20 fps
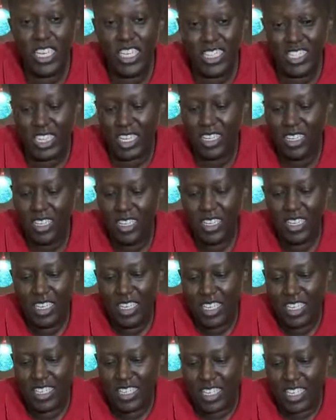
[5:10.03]

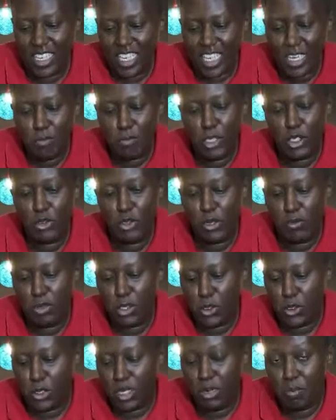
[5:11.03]
it's an in-between
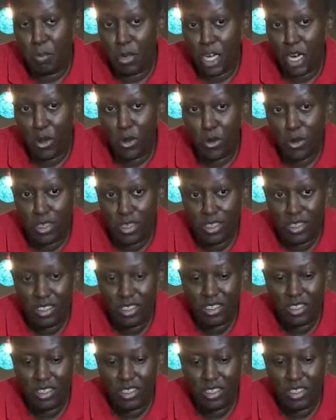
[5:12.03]
between brown